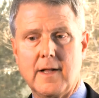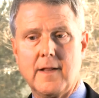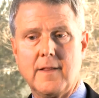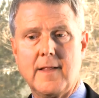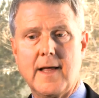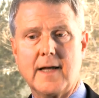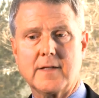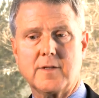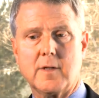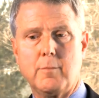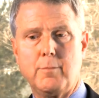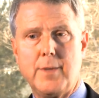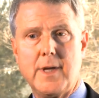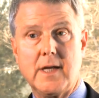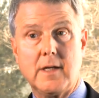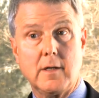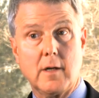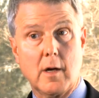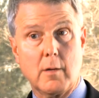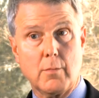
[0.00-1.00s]
That's a
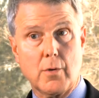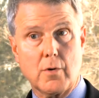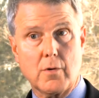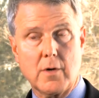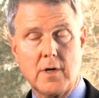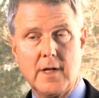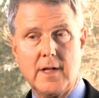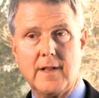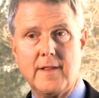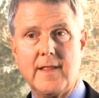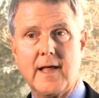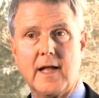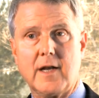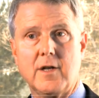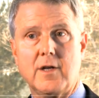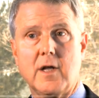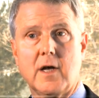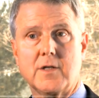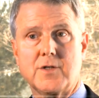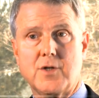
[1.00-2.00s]
big number.
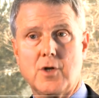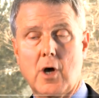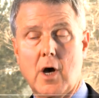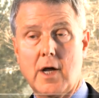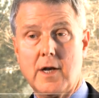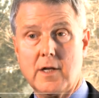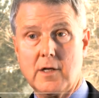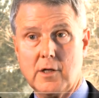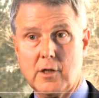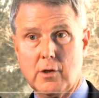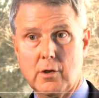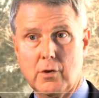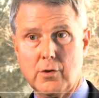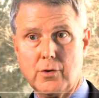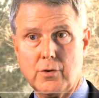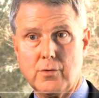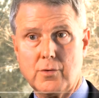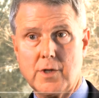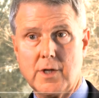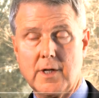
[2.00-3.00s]
That does not
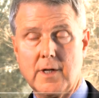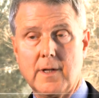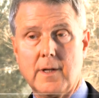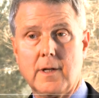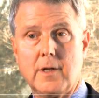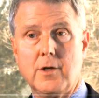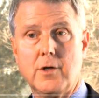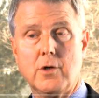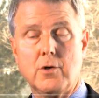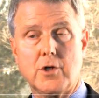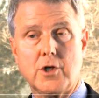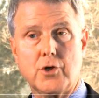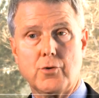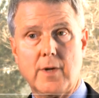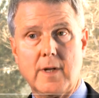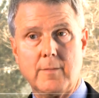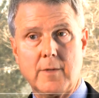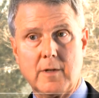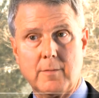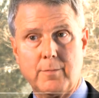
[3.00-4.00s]
include new
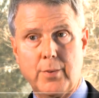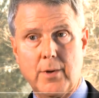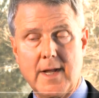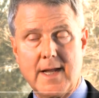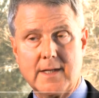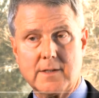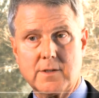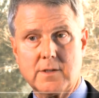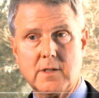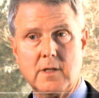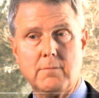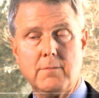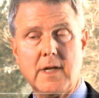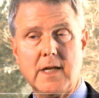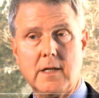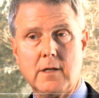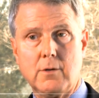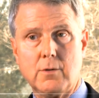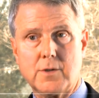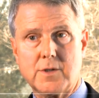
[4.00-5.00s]
treatment plants to
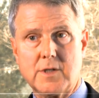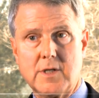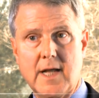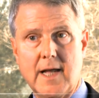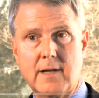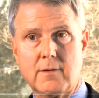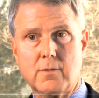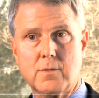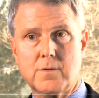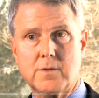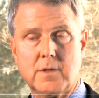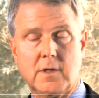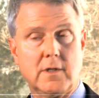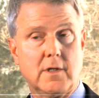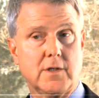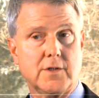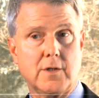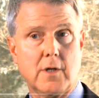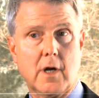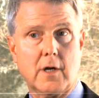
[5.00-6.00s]
meet new standards. It
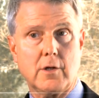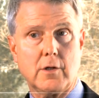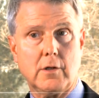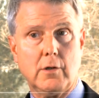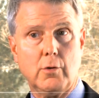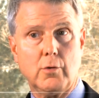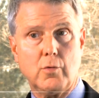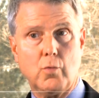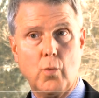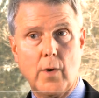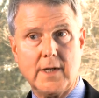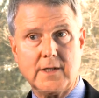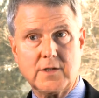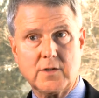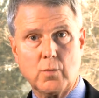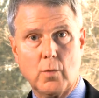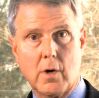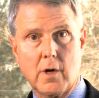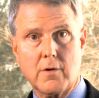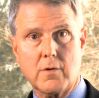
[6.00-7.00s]
does not include
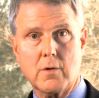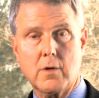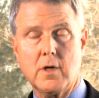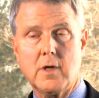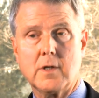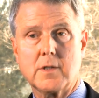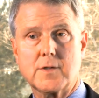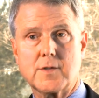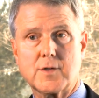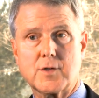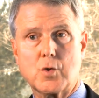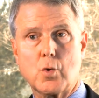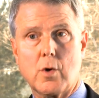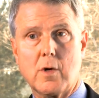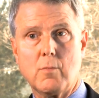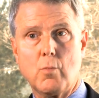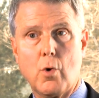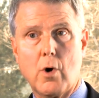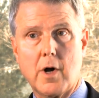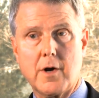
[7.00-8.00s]
wastewater,
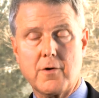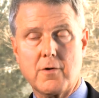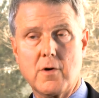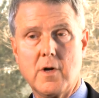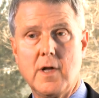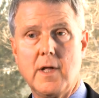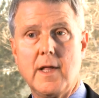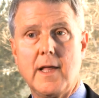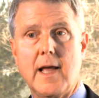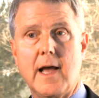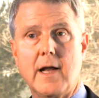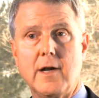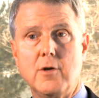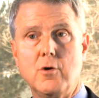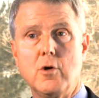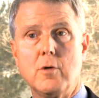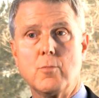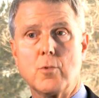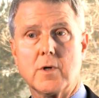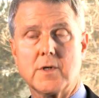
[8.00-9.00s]
stormwater, and
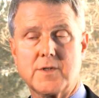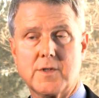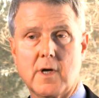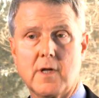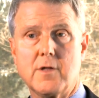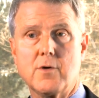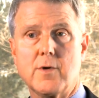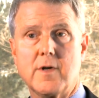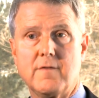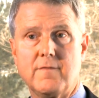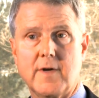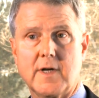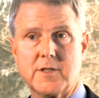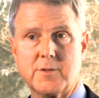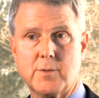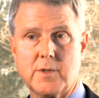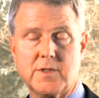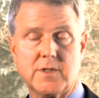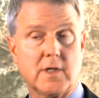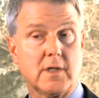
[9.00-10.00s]
numerous other
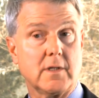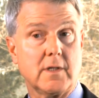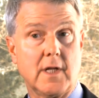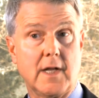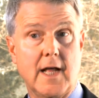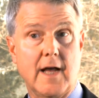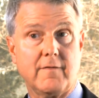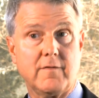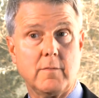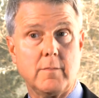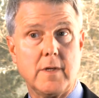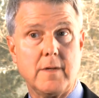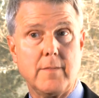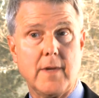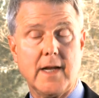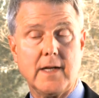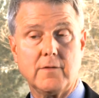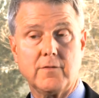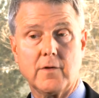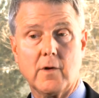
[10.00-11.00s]
investments that, that have to be
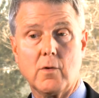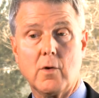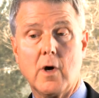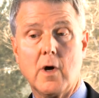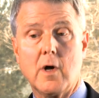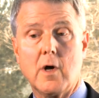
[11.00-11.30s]
made. So